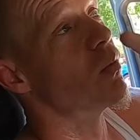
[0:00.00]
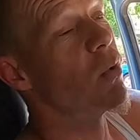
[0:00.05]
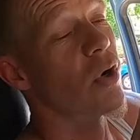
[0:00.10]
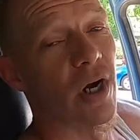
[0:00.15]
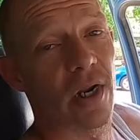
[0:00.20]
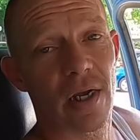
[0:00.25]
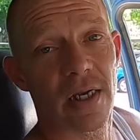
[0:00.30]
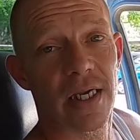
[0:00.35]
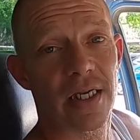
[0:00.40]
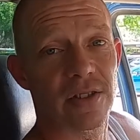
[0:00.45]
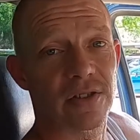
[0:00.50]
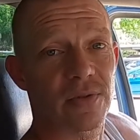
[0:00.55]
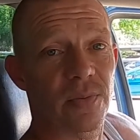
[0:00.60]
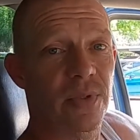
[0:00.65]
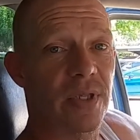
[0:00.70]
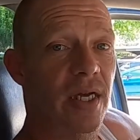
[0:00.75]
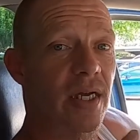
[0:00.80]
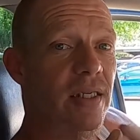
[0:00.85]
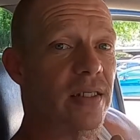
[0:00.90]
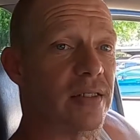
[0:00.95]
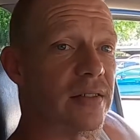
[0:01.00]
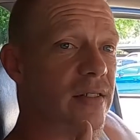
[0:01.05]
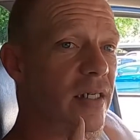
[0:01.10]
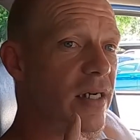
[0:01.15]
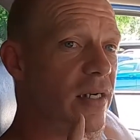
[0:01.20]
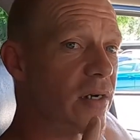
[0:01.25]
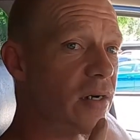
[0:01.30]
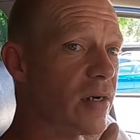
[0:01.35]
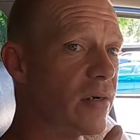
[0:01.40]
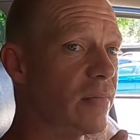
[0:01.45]
we're gonna get some things
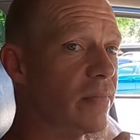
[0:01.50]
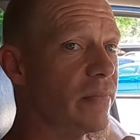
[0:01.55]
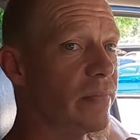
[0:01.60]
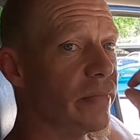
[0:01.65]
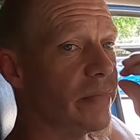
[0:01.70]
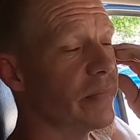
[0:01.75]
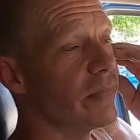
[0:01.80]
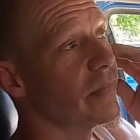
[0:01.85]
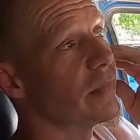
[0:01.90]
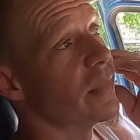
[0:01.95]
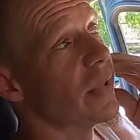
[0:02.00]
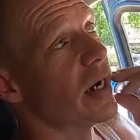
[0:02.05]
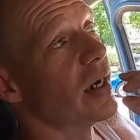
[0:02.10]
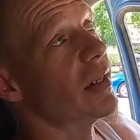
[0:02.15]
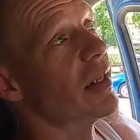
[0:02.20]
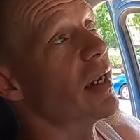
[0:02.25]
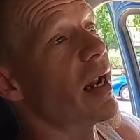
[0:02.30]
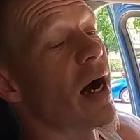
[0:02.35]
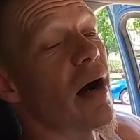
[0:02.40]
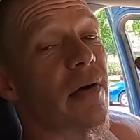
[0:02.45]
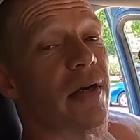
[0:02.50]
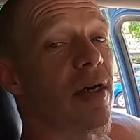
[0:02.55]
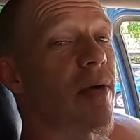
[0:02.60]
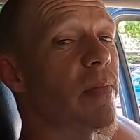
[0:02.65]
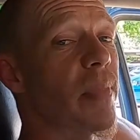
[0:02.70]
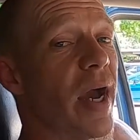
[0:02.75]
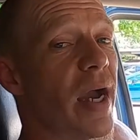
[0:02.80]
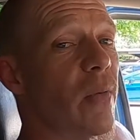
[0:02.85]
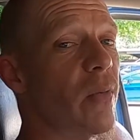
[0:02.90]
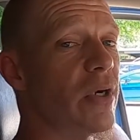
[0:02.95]
set up and then I'll
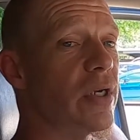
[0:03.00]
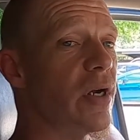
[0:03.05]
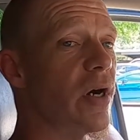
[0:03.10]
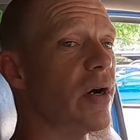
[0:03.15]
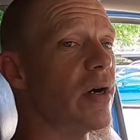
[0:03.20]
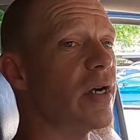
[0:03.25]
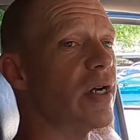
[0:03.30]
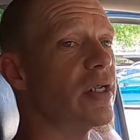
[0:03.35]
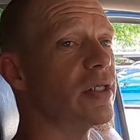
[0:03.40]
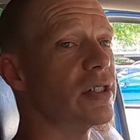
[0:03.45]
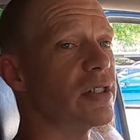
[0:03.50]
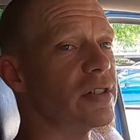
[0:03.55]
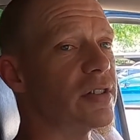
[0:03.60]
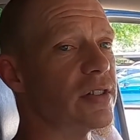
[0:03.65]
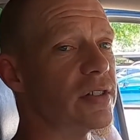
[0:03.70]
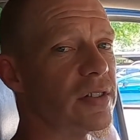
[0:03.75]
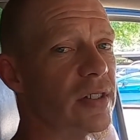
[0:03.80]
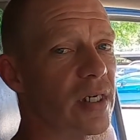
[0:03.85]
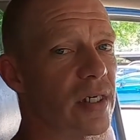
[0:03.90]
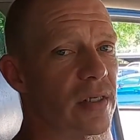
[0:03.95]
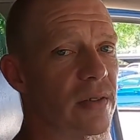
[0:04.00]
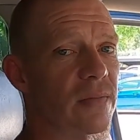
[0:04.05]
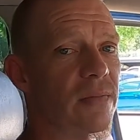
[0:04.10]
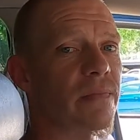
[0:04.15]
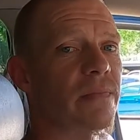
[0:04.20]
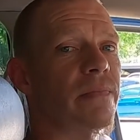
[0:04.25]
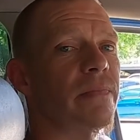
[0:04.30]
get back with y'all here in just a second.